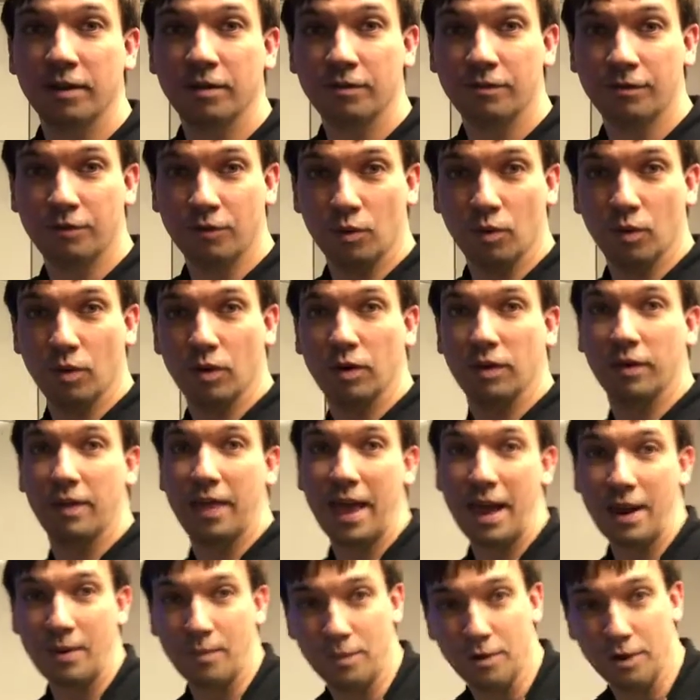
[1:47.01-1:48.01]
for
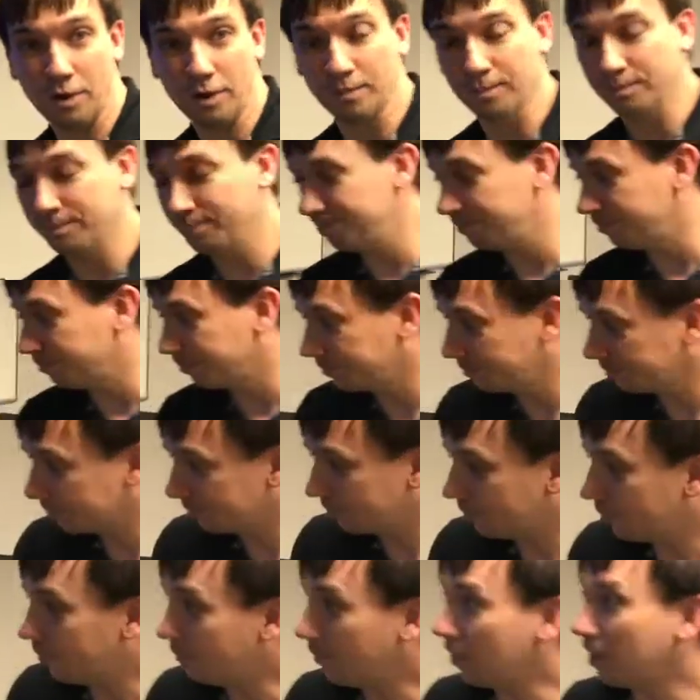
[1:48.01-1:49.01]
that room.
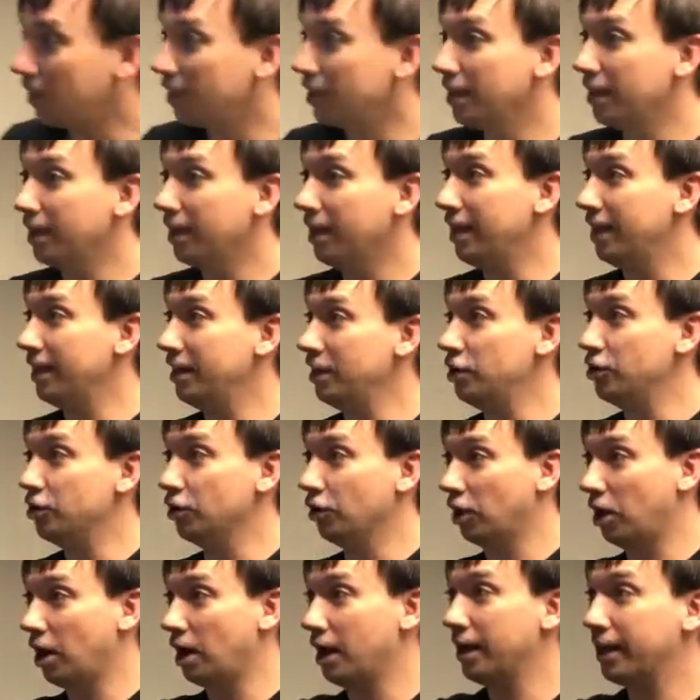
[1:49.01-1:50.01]
And you can
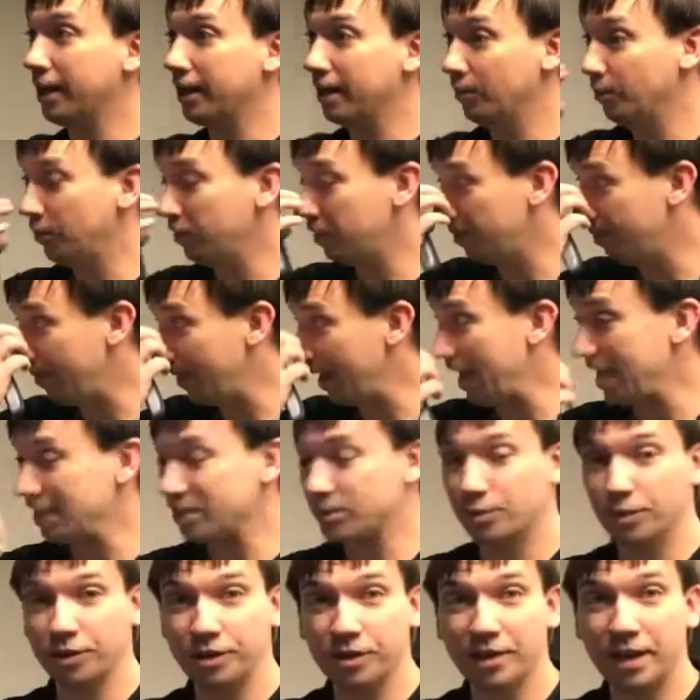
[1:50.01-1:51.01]
log in with the
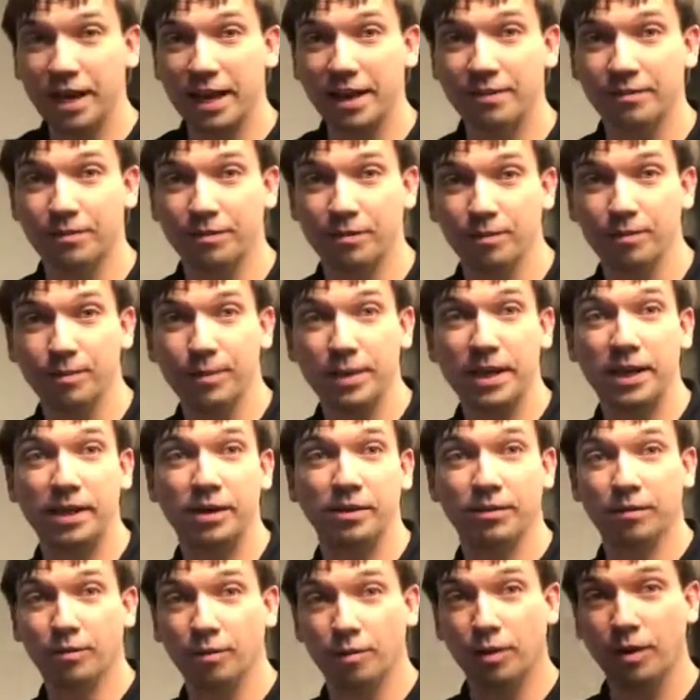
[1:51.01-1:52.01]
password you get from me
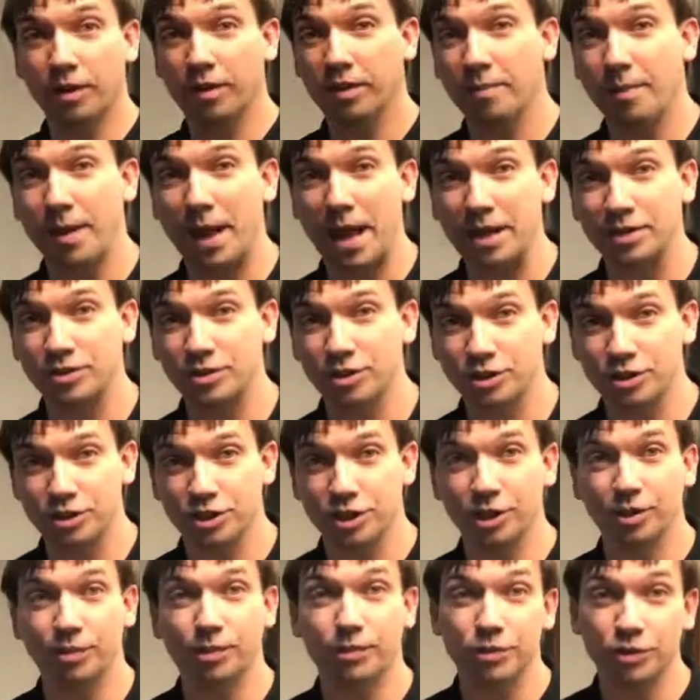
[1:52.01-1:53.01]
or from one of the pastors
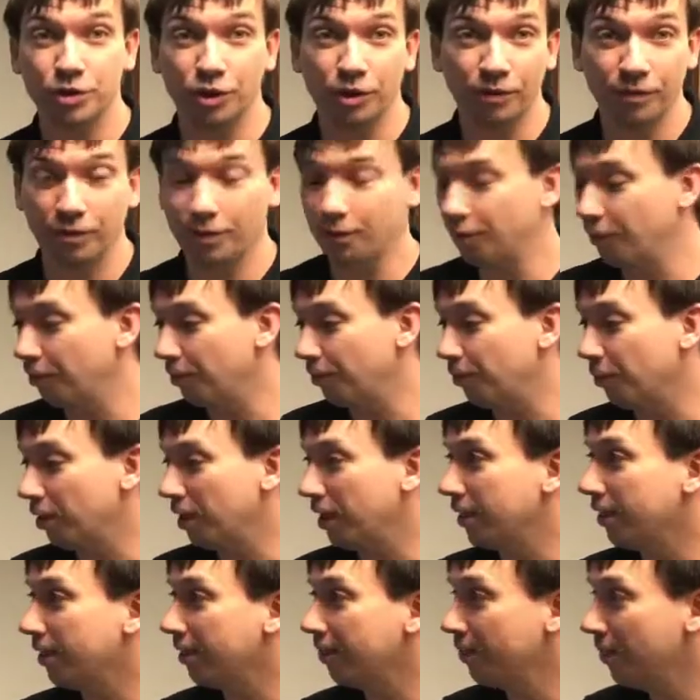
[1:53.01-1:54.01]
that you reserve the room
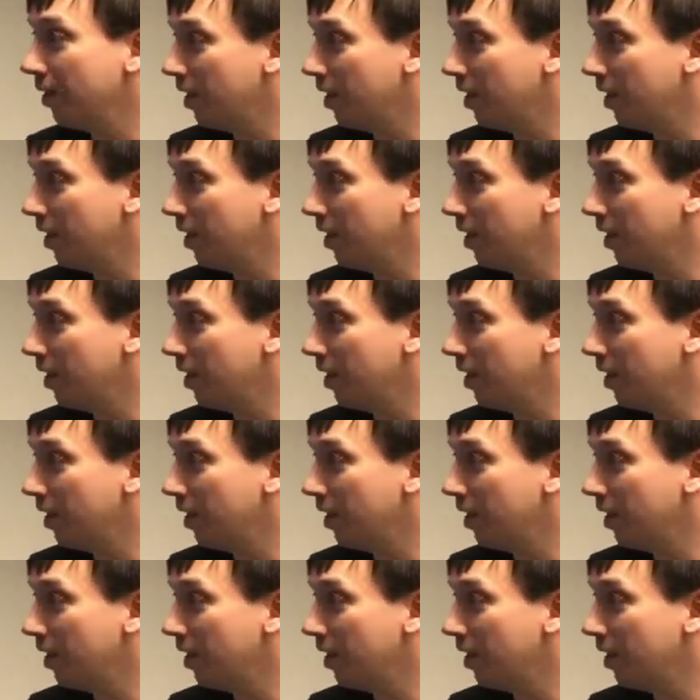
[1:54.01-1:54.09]
with.